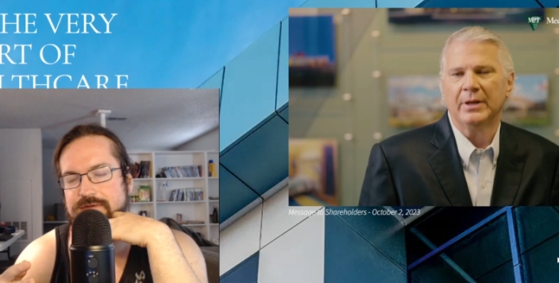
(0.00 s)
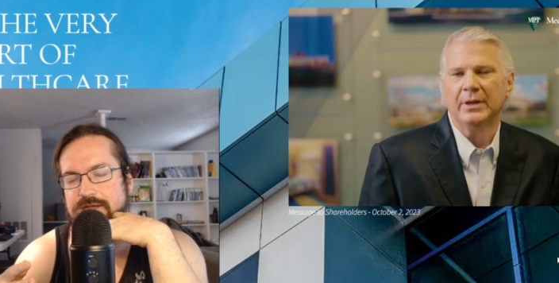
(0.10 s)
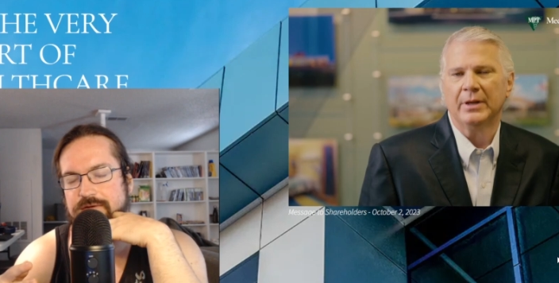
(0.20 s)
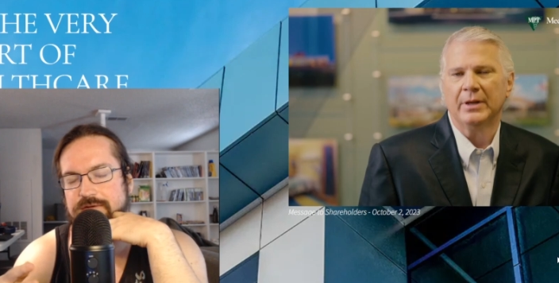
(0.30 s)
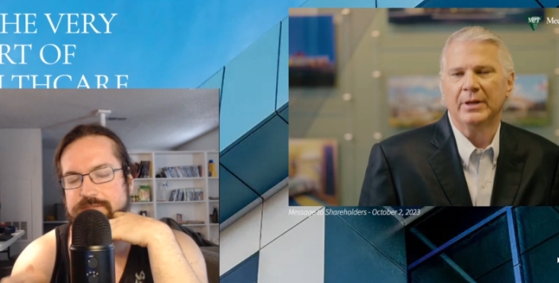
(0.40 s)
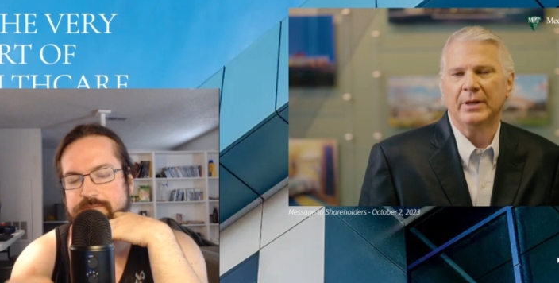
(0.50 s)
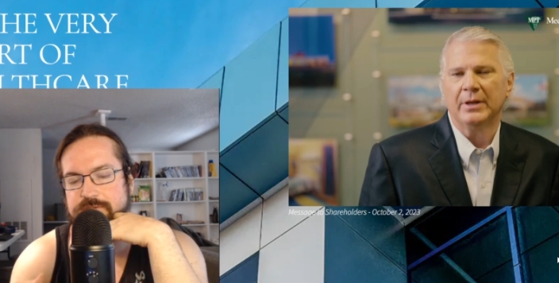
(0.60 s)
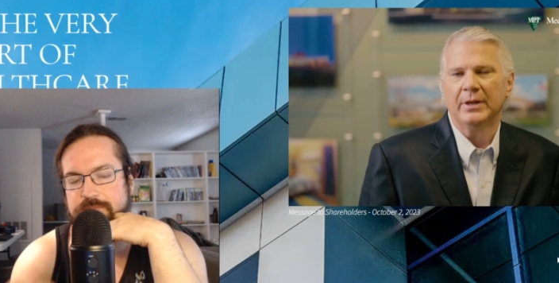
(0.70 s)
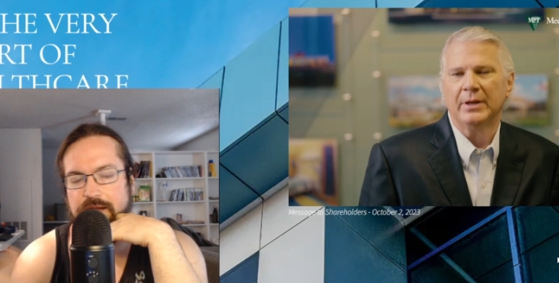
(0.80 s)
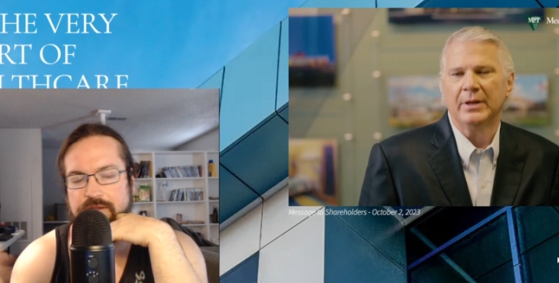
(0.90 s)
Speaker 1: increase
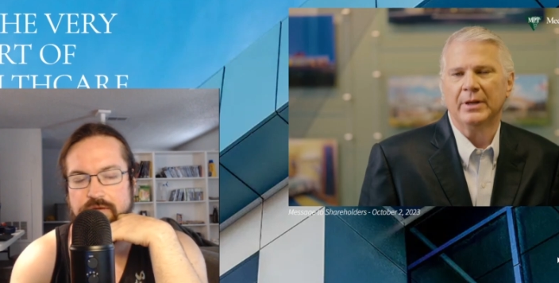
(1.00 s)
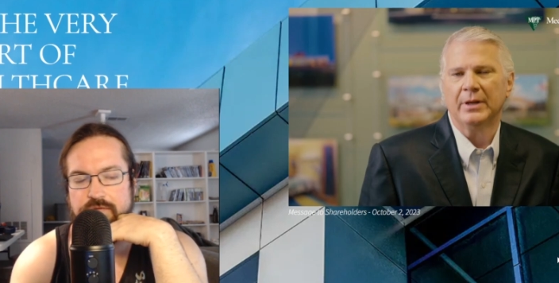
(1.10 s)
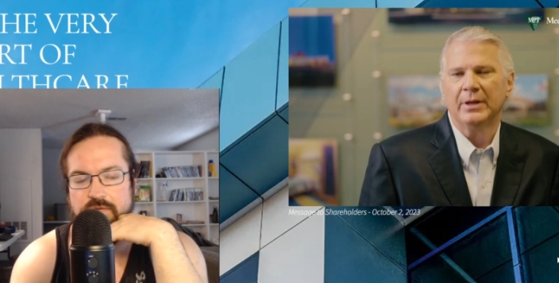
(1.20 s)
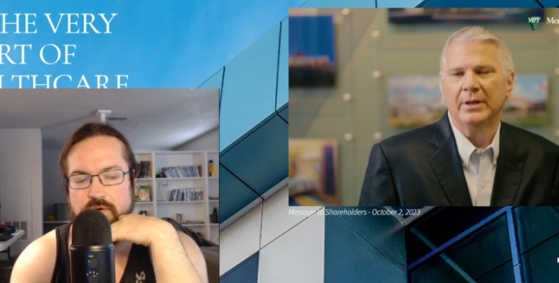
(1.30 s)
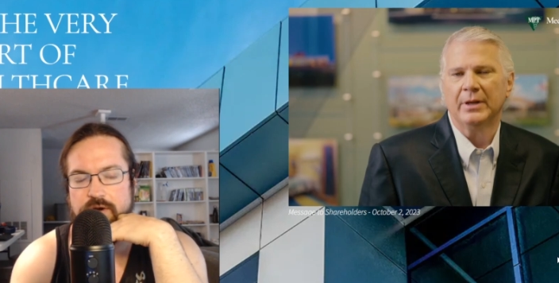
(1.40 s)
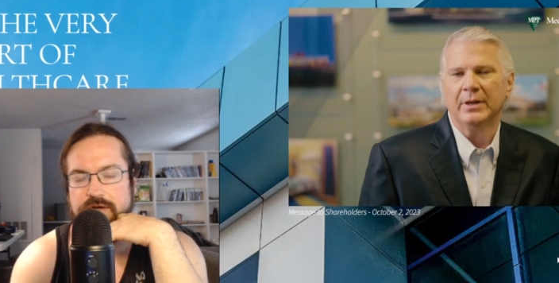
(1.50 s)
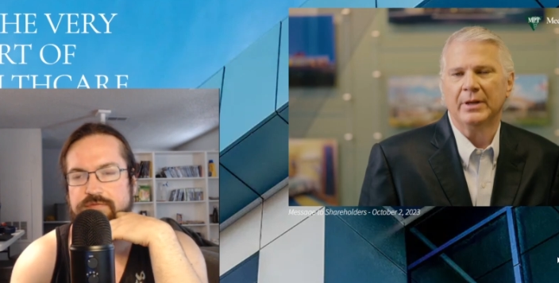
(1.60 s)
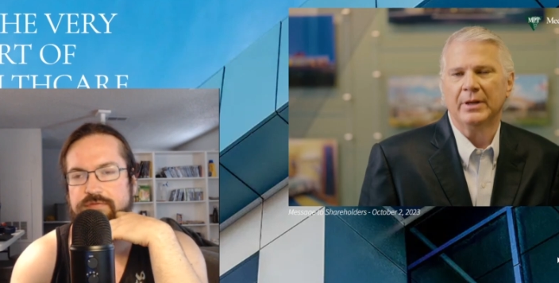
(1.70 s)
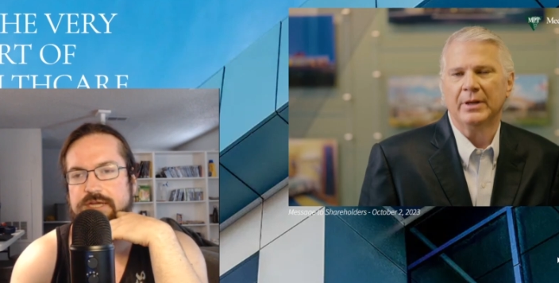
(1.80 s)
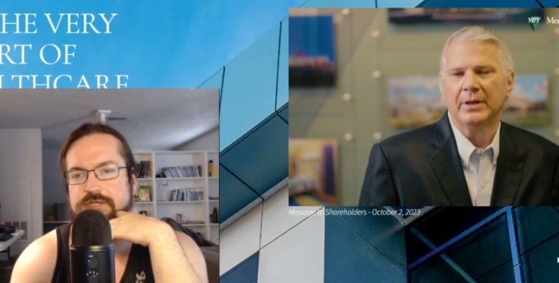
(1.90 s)
perspective or an
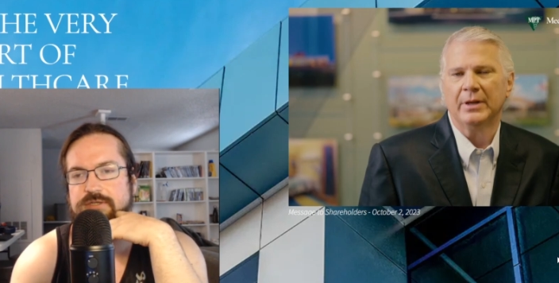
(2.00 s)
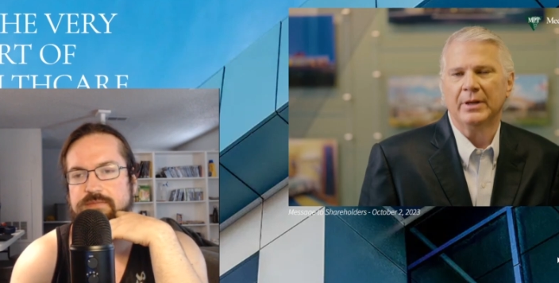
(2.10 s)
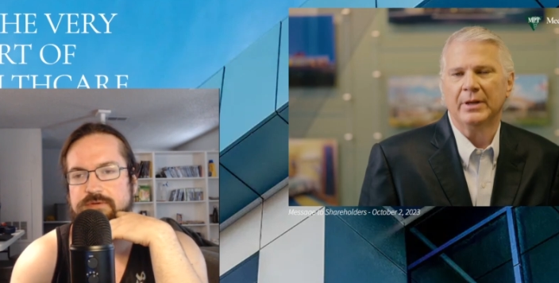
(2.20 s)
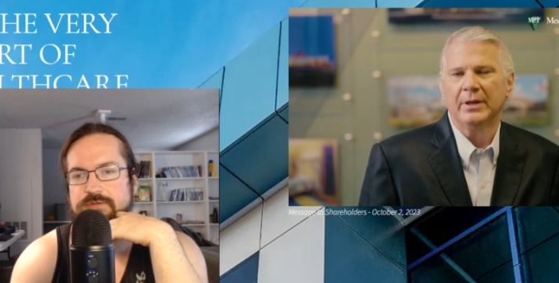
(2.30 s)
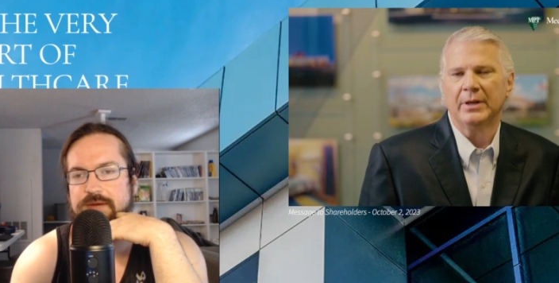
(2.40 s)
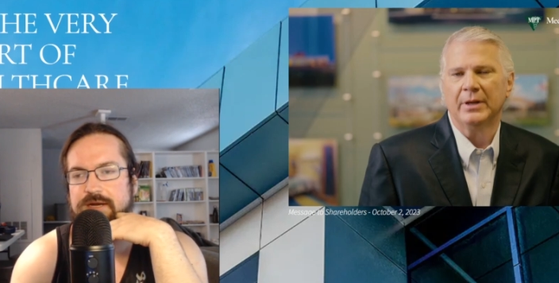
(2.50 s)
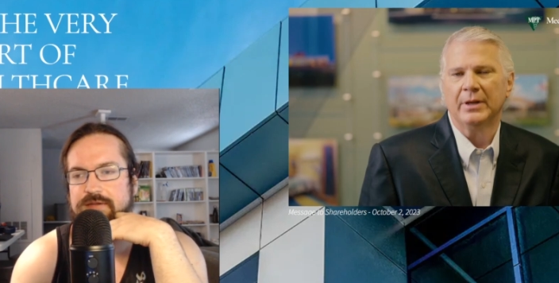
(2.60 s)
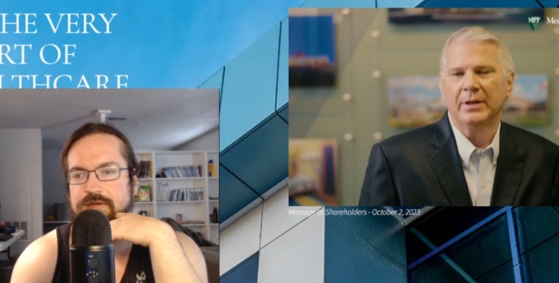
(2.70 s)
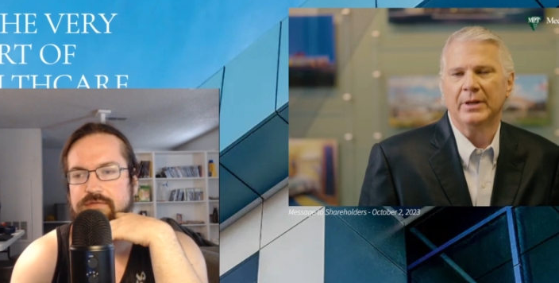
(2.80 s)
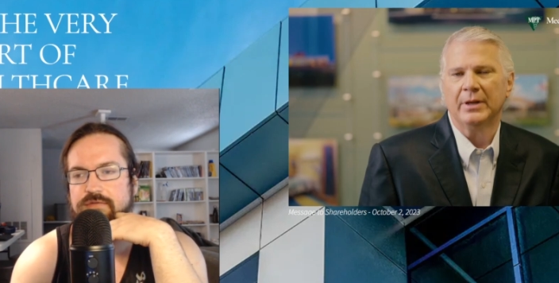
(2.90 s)
inflation
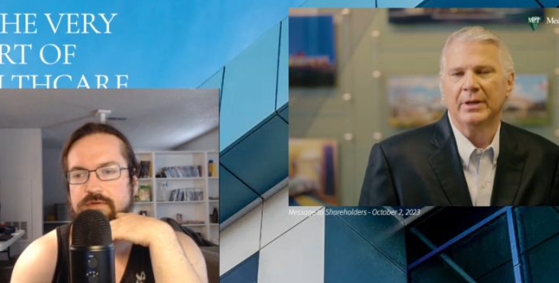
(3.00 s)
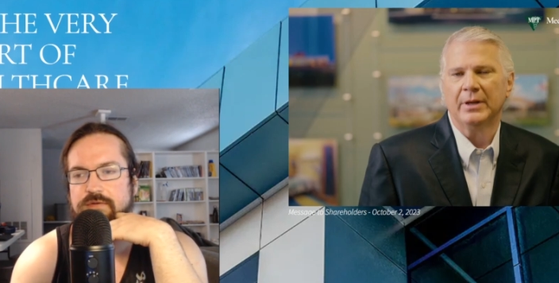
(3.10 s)
perspective.